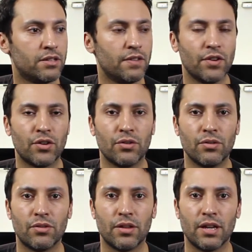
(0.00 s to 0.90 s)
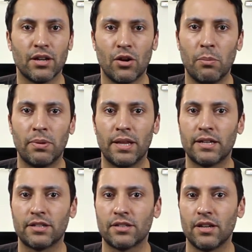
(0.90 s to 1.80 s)
difficult thing,
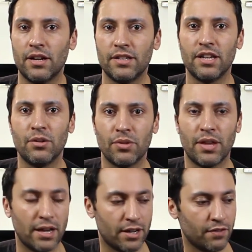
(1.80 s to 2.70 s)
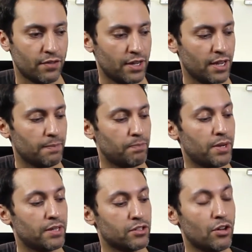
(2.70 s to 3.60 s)
complex idea with that kind of a name,
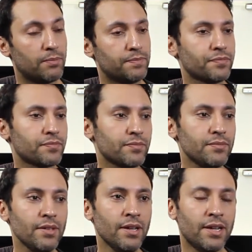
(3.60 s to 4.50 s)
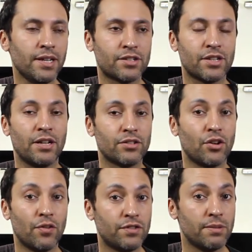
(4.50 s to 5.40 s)
but it's not. It starts
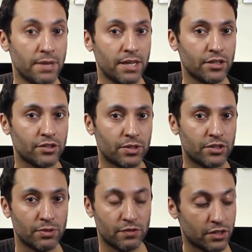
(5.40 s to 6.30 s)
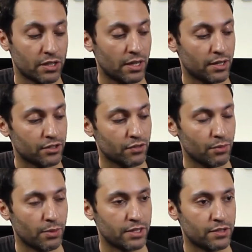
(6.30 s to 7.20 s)
off diminished, which we've just learned. So if
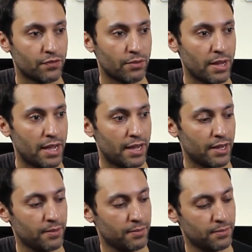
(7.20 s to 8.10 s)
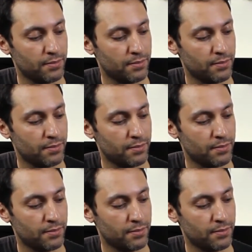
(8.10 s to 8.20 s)
we went from A,